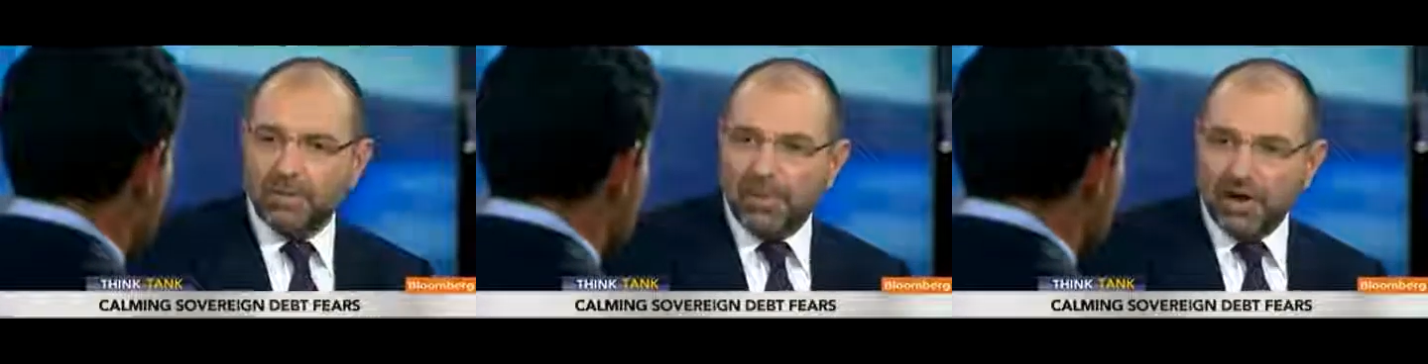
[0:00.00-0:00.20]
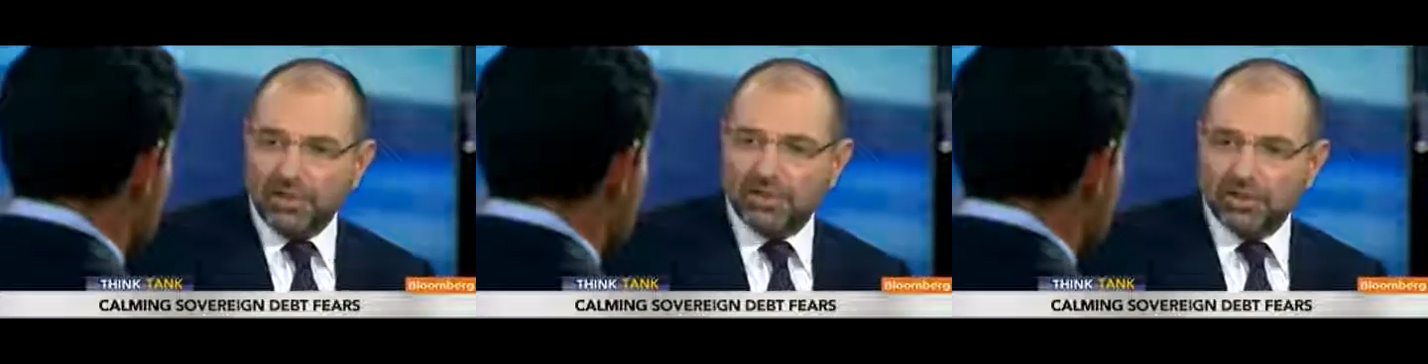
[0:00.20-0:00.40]

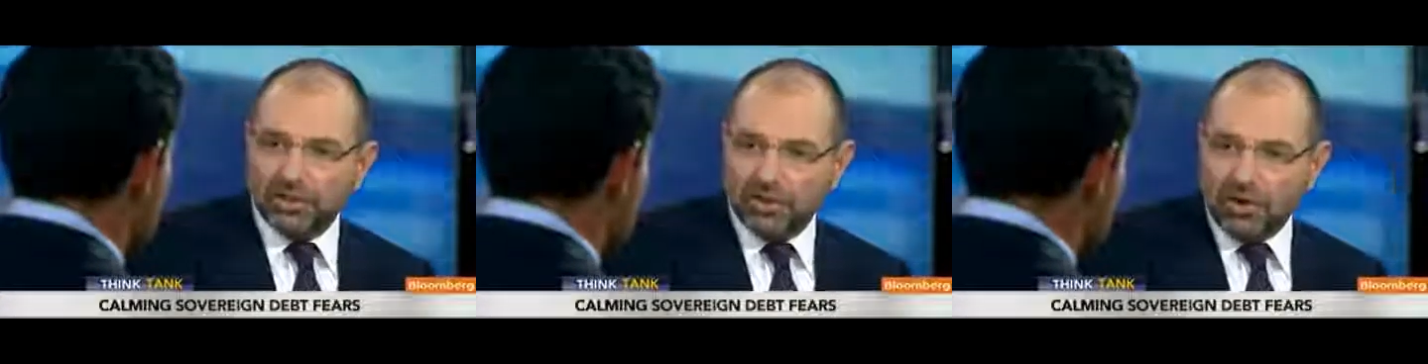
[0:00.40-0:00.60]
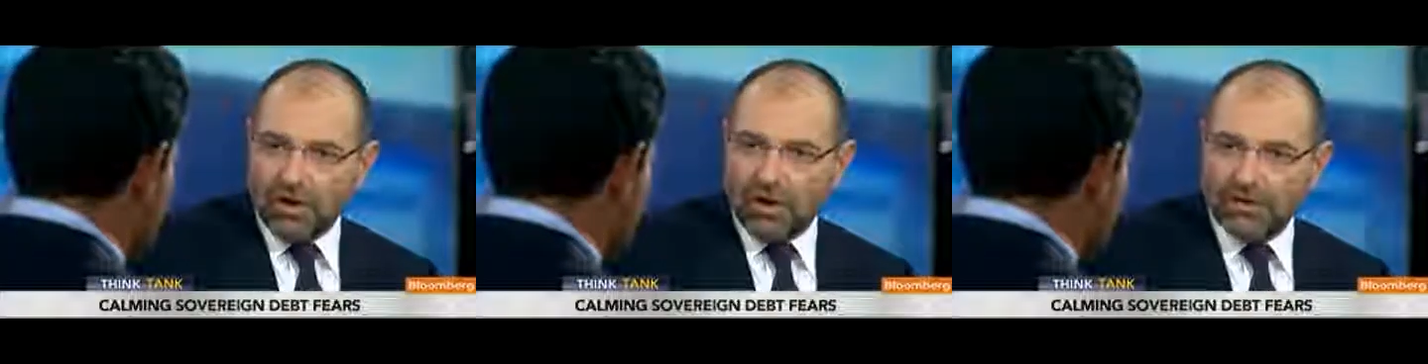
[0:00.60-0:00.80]

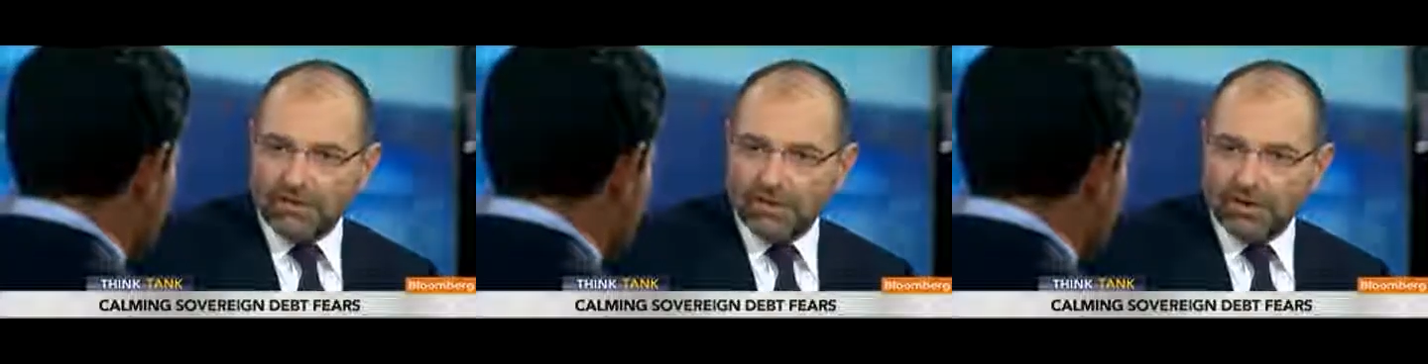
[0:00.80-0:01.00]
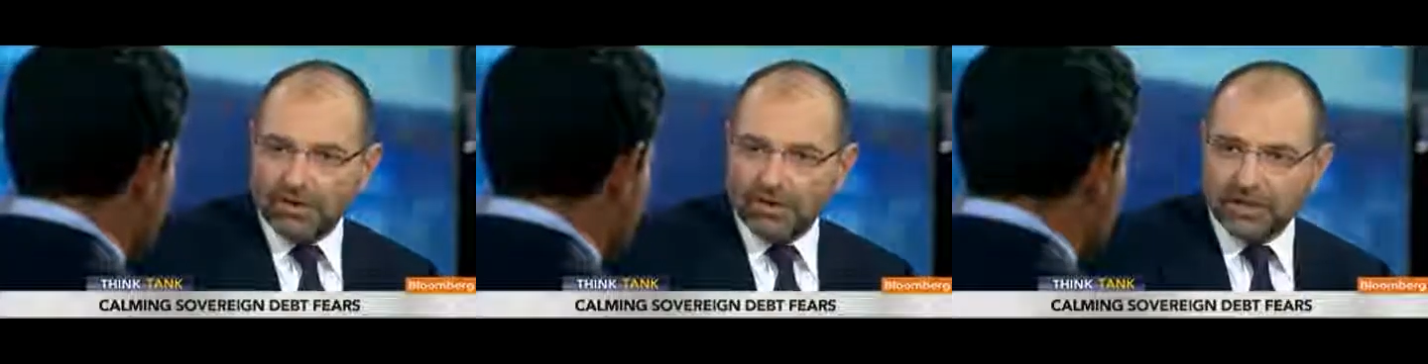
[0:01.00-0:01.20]
Budget
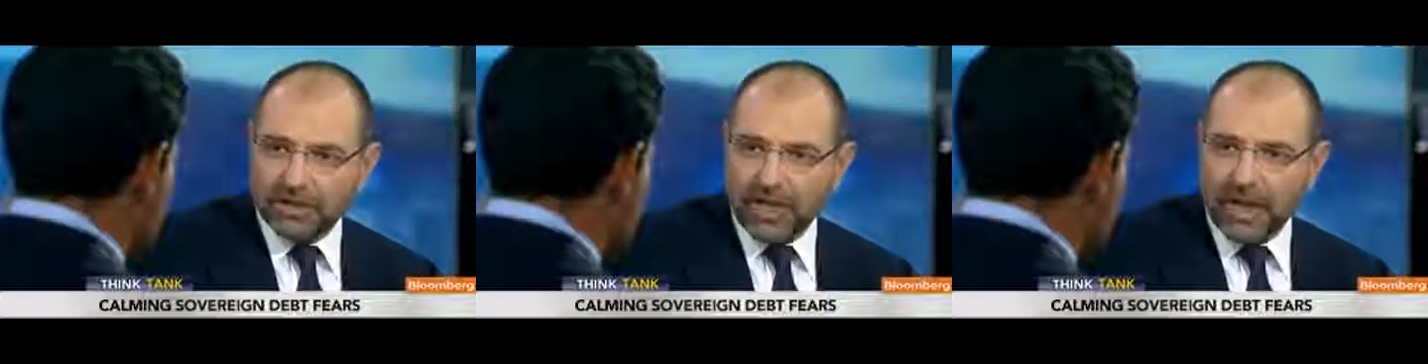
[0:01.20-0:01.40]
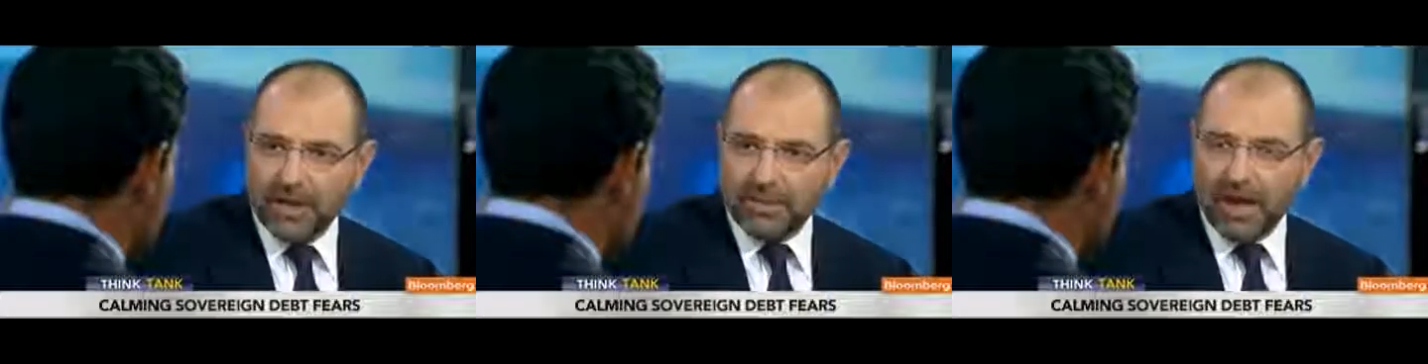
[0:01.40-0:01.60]
Office
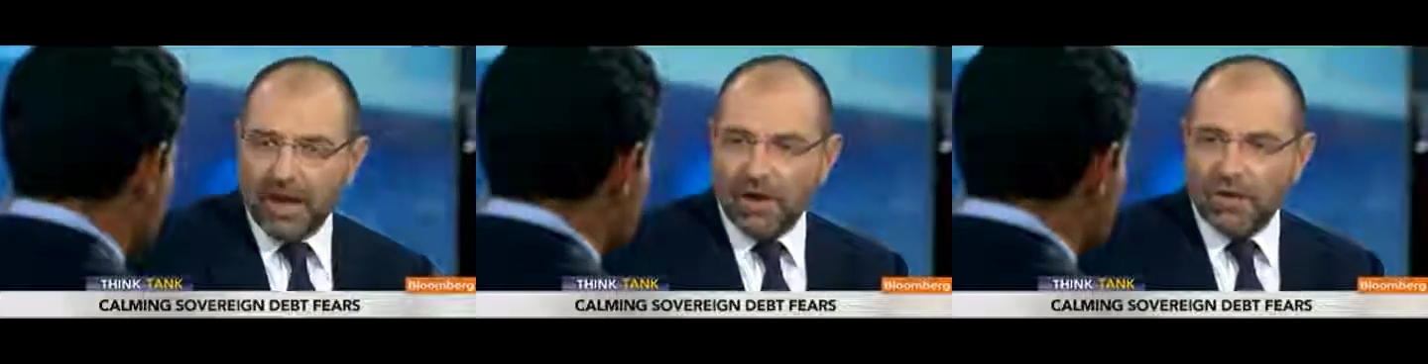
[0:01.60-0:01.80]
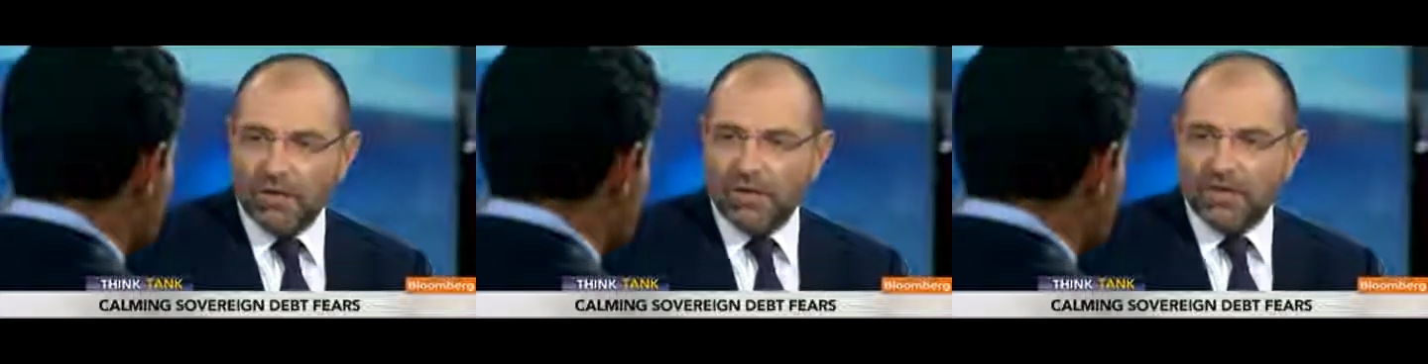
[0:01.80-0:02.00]
came
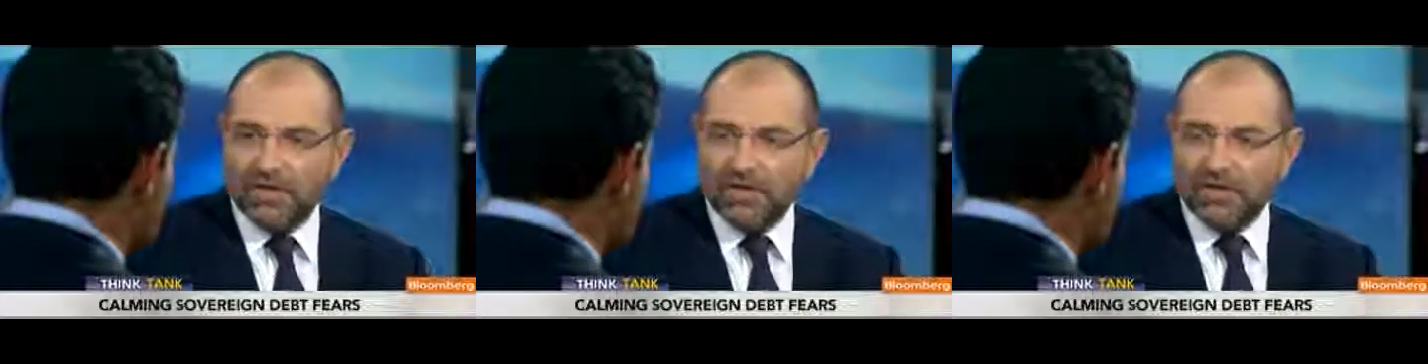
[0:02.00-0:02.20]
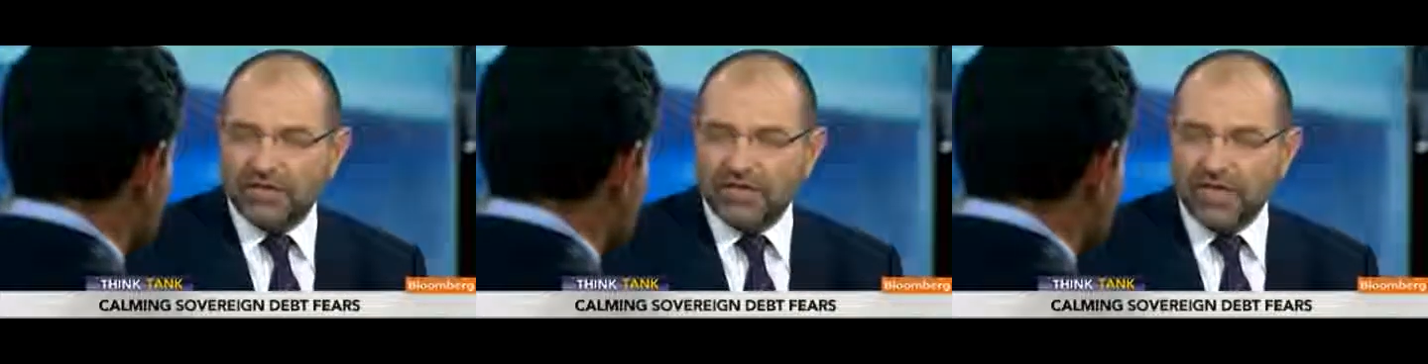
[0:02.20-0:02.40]
out with
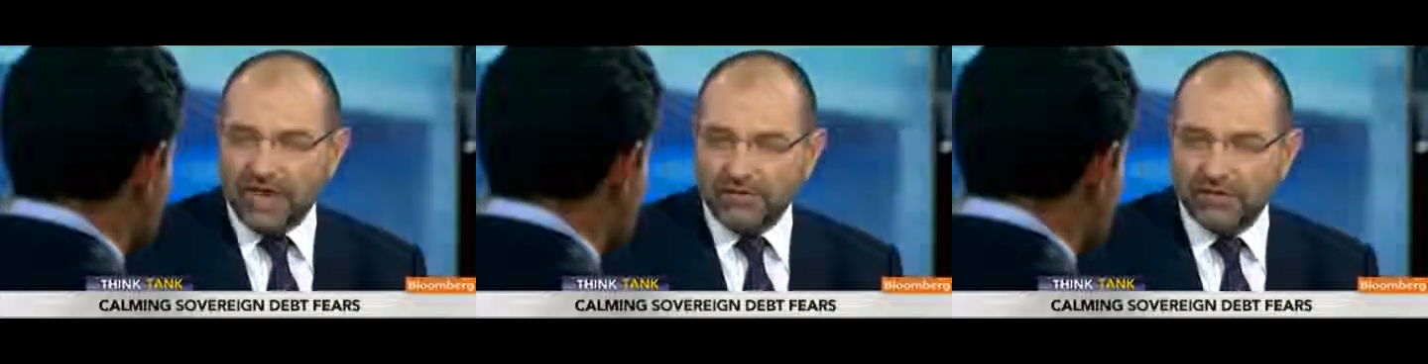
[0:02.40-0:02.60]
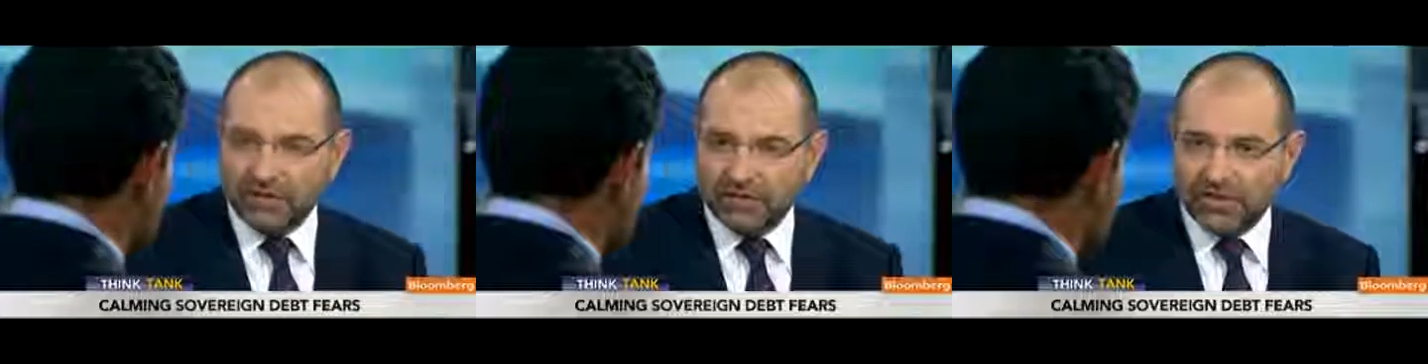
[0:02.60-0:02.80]

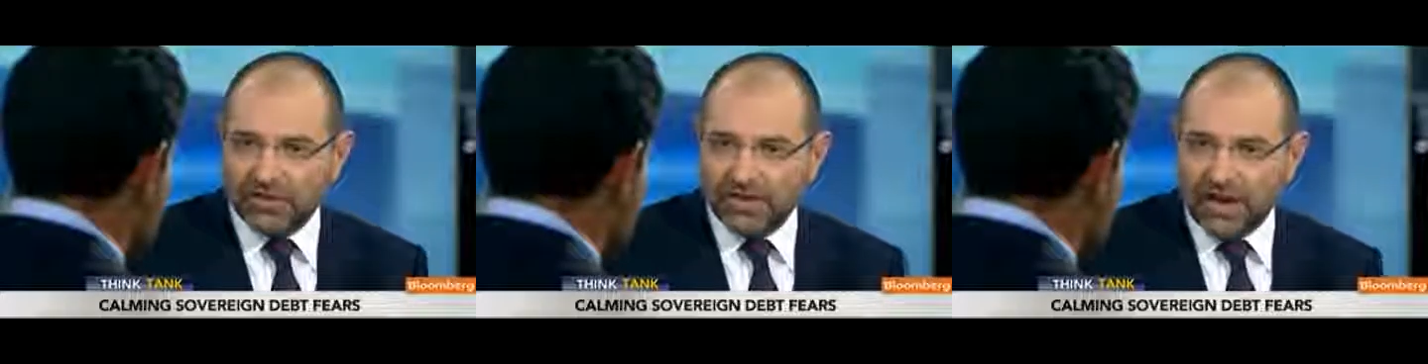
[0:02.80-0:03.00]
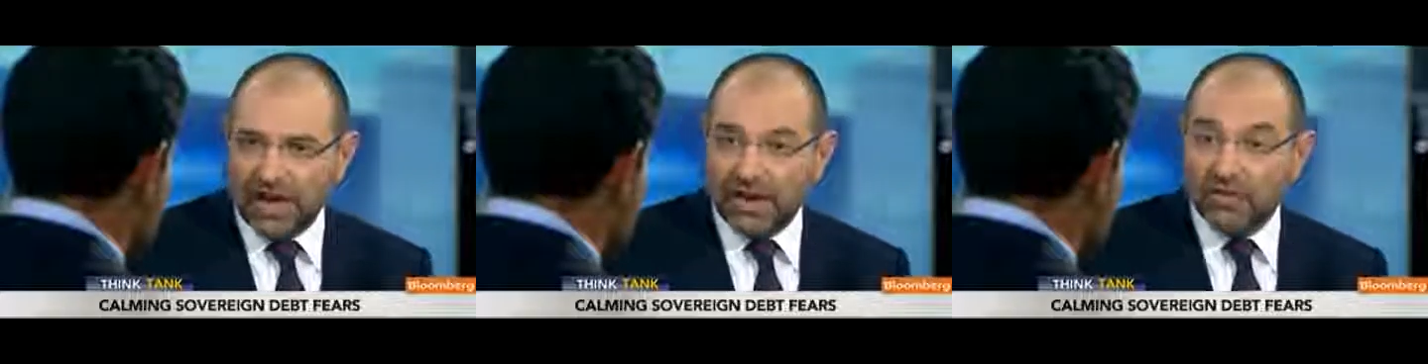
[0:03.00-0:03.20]
deficit